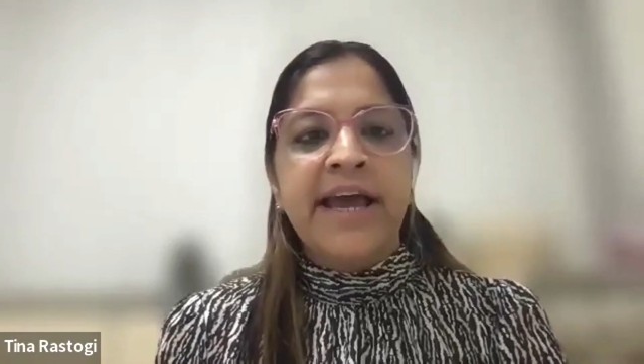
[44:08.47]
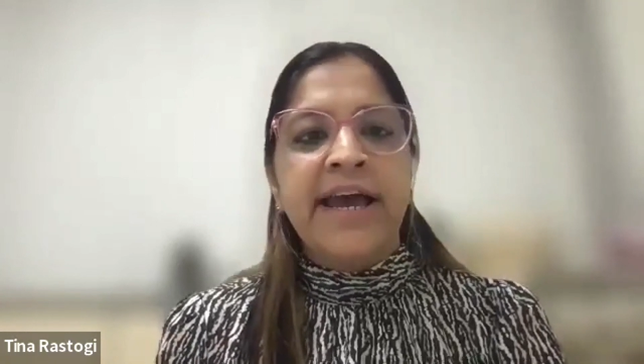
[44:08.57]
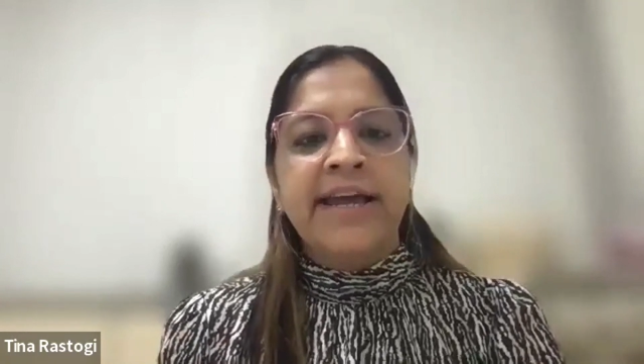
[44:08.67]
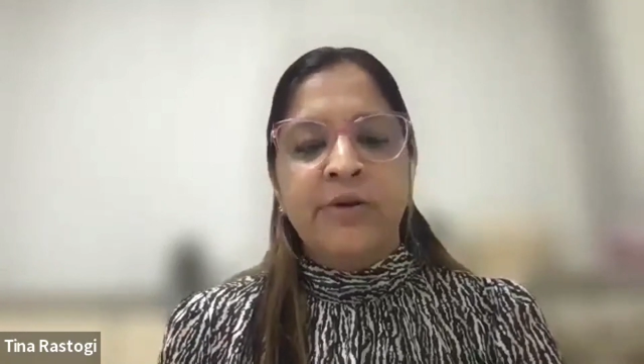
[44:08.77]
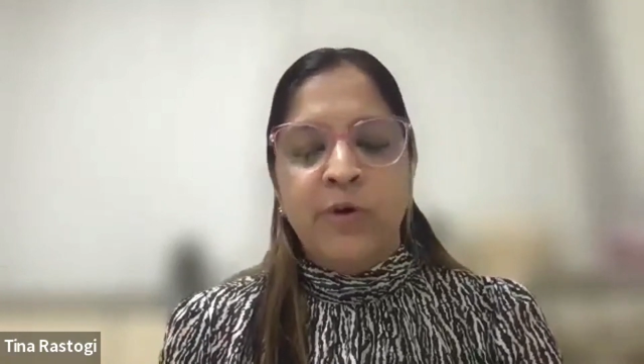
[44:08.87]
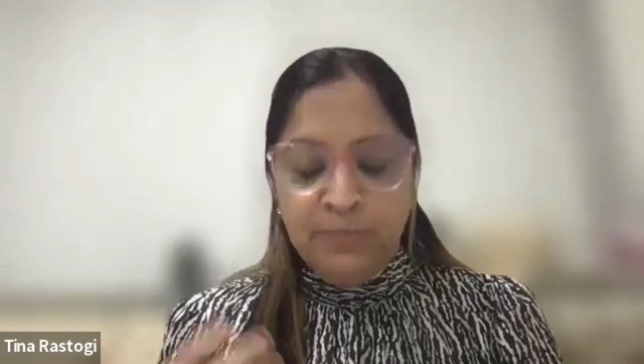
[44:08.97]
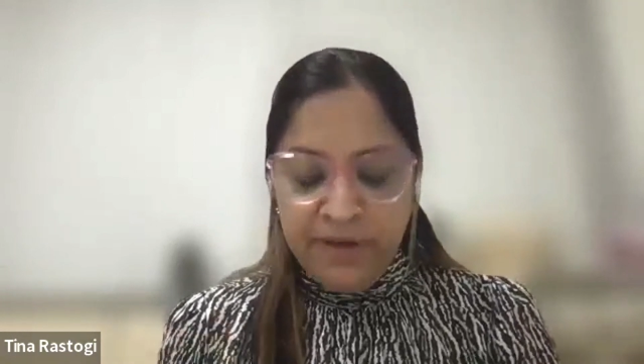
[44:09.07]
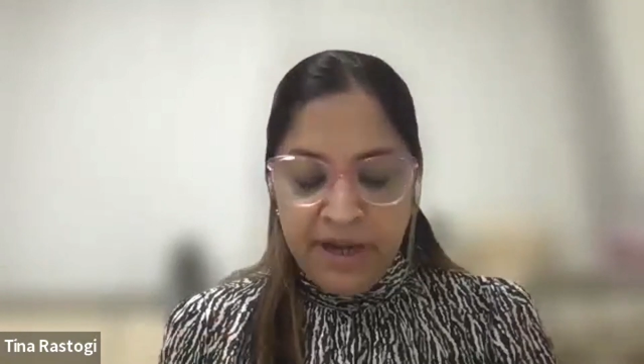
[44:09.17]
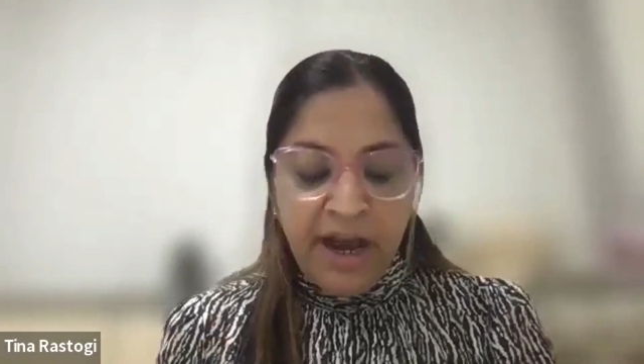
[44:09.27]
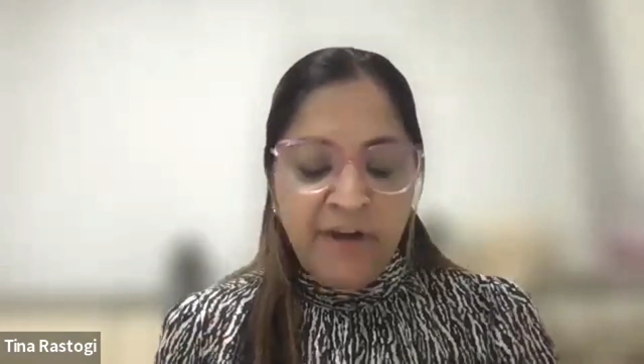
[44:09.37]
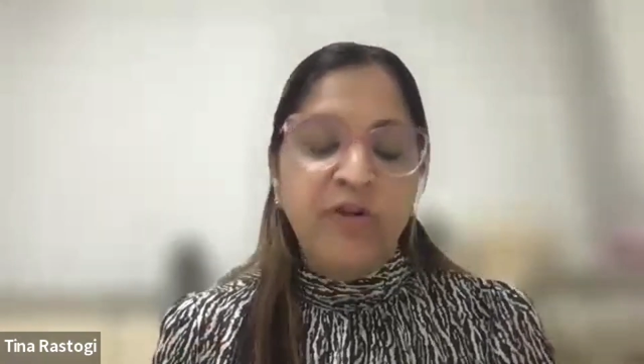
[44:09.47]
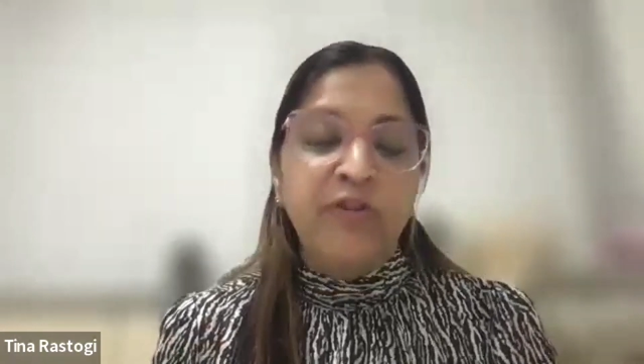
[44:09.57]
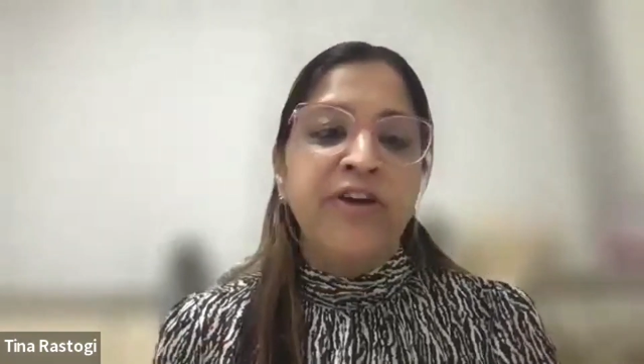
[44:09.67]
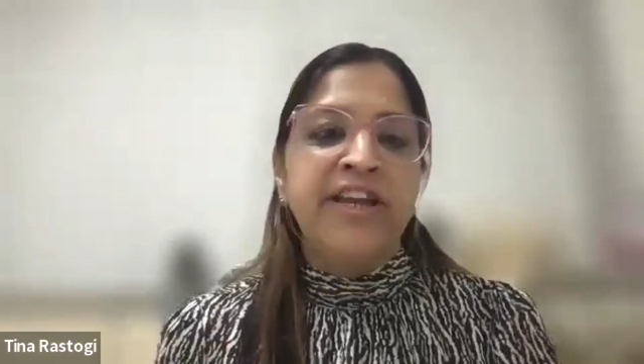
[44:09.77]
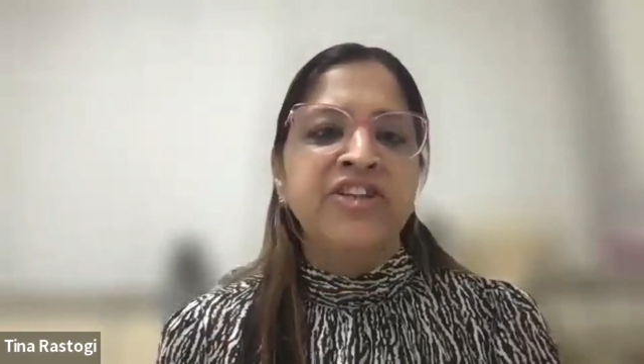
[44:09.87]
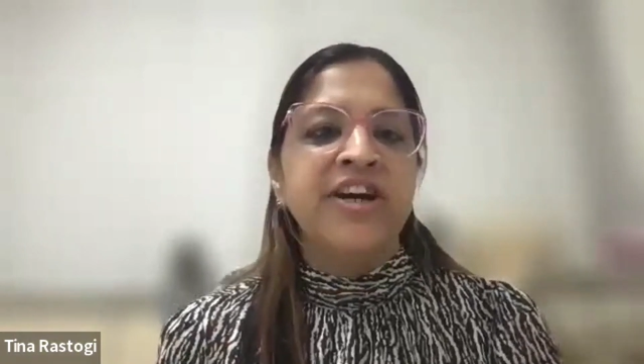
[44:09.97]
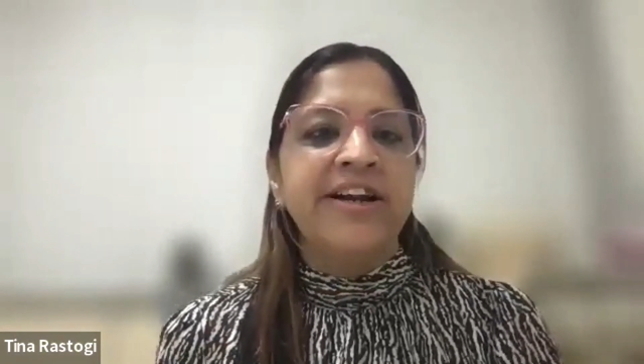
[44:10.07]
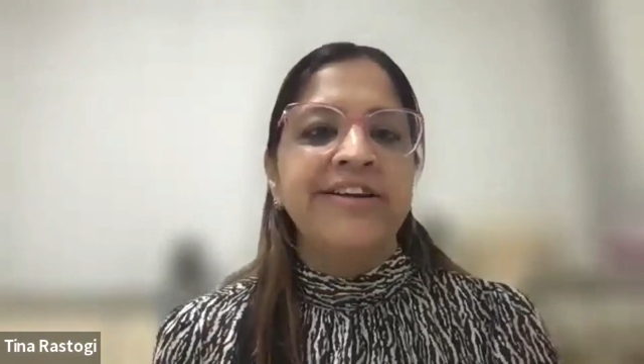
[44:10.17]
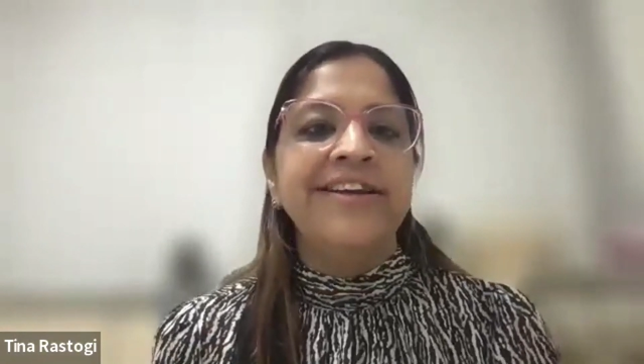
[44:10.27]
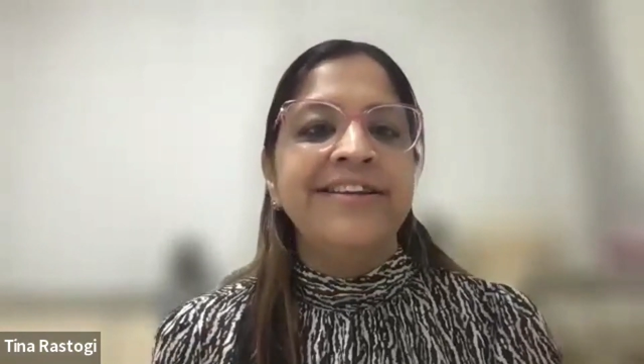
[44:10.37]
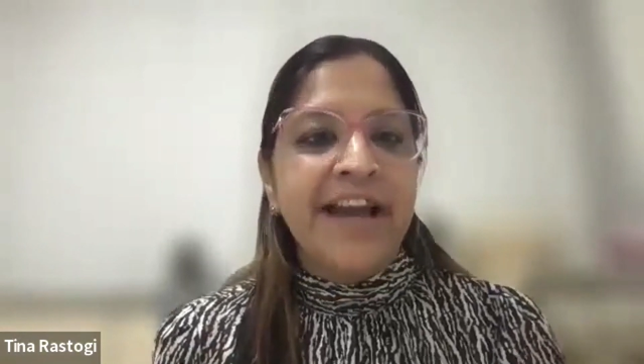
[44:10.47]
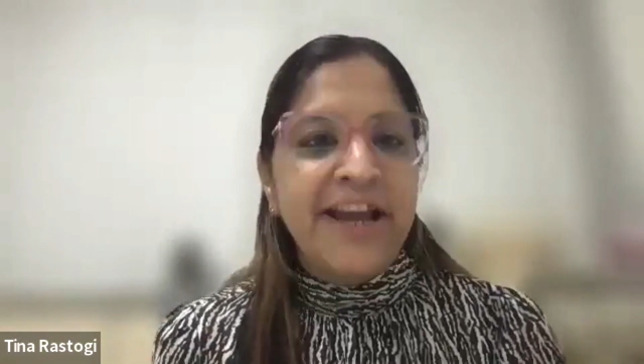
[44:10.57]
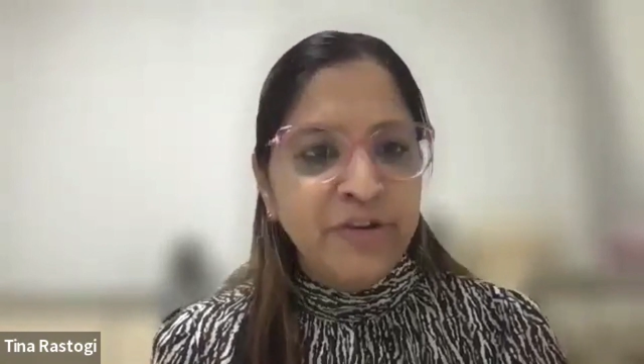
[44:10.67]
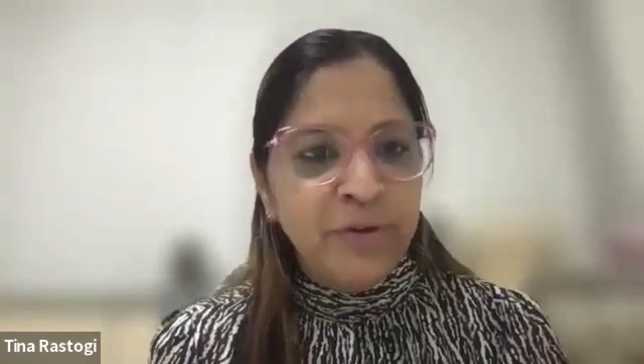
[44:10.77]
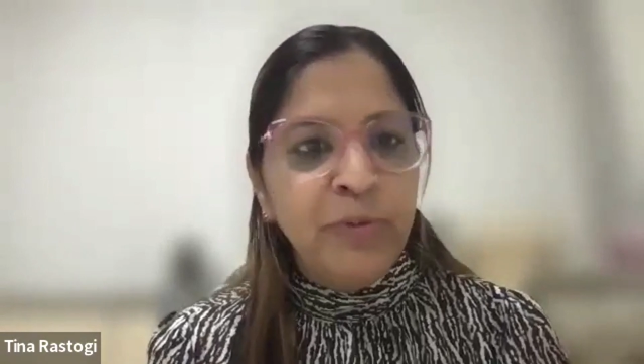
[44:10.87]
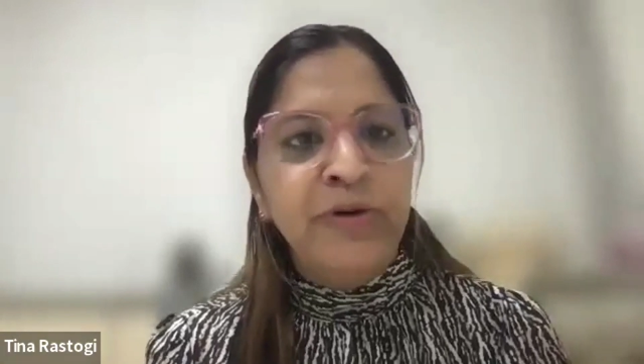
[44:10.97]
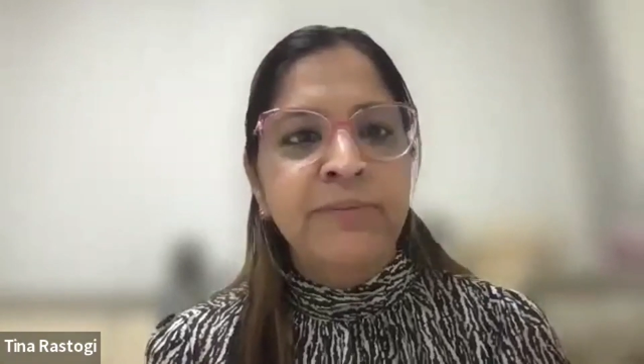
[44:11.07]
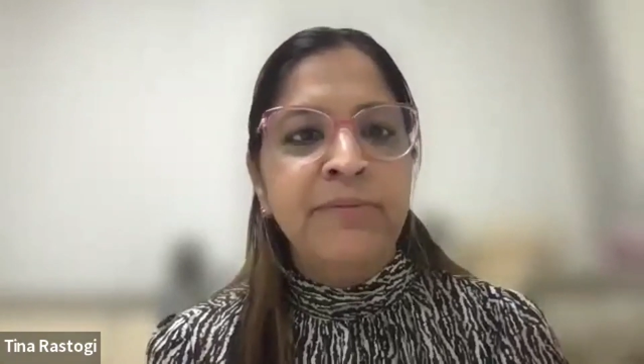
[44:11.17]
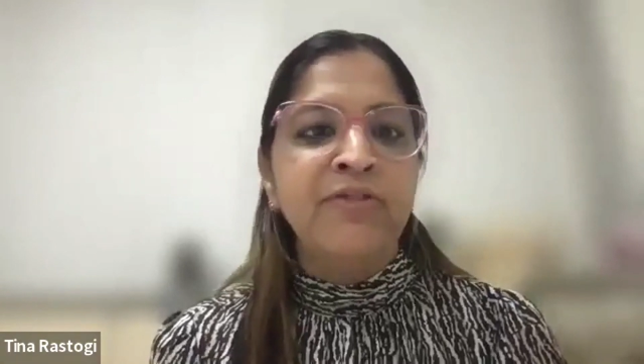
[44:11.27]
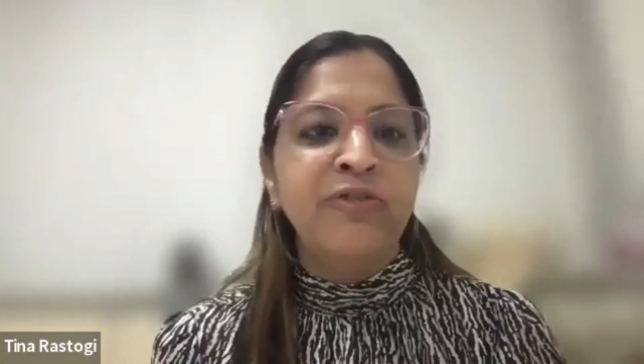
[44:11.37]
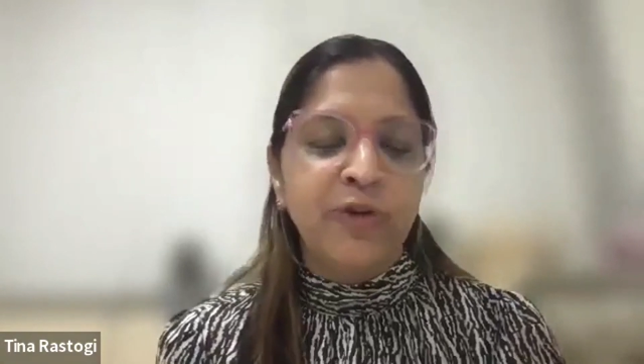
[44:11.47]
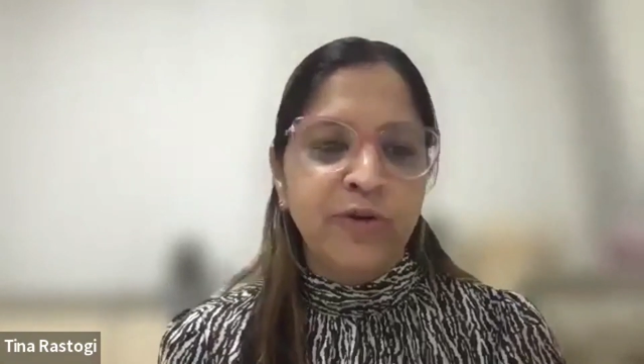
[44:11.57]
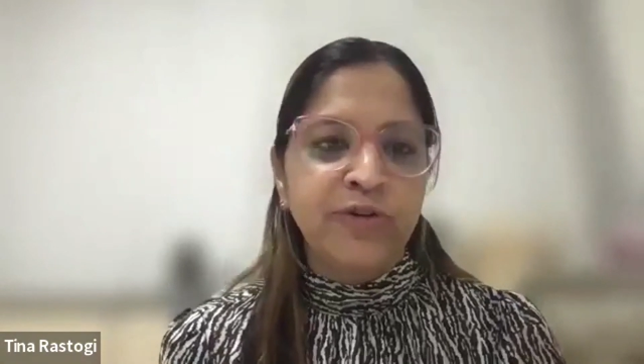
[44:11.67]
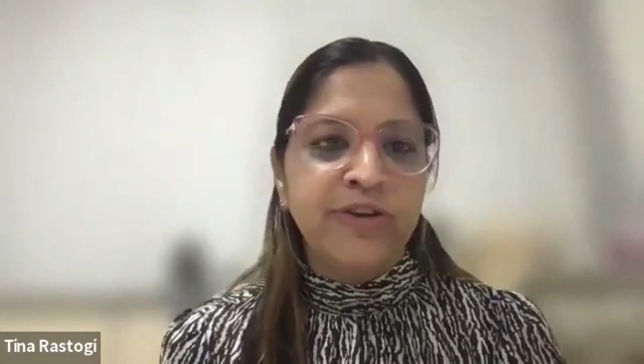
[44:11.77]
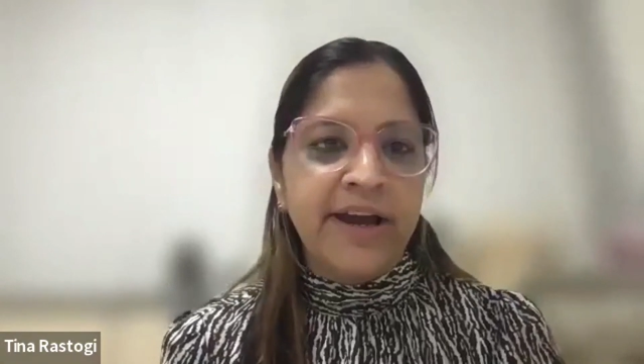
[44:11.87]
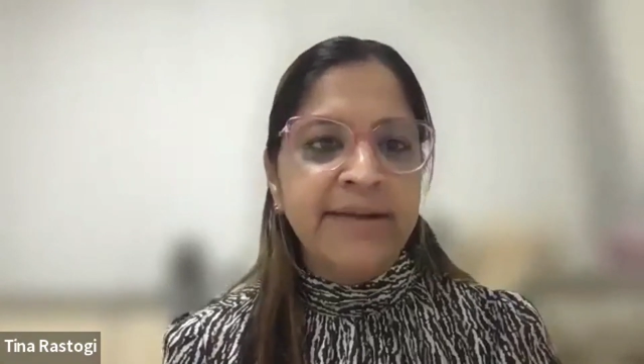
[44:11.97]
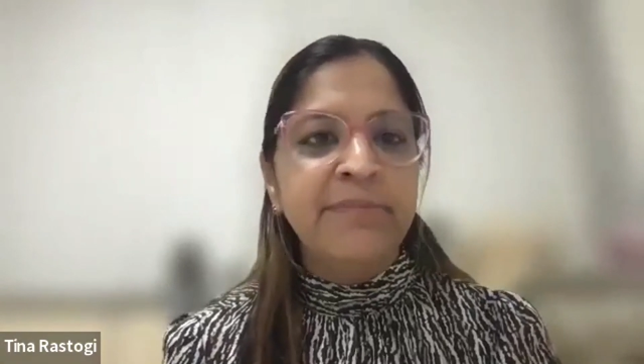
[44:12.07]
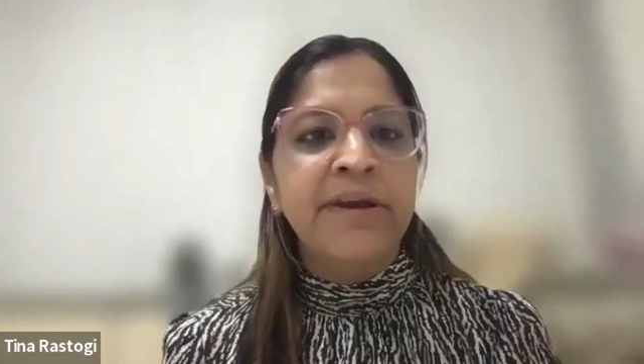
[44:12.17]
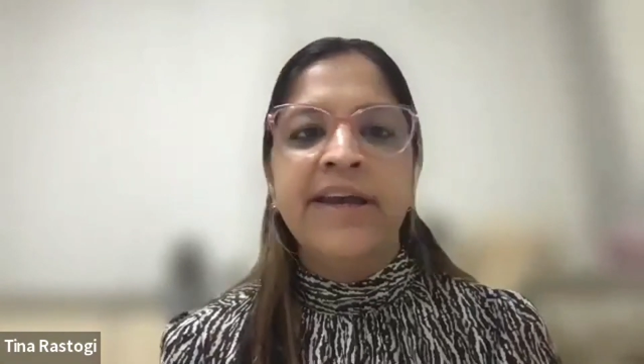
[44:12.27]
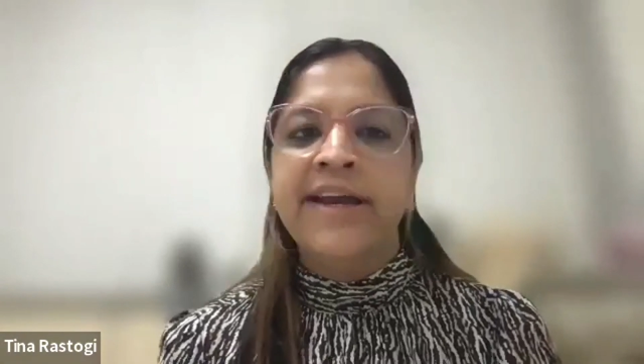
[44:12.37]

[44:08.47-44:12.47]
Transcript: And on behalf of NHRD, thank you, Poornima, for your time,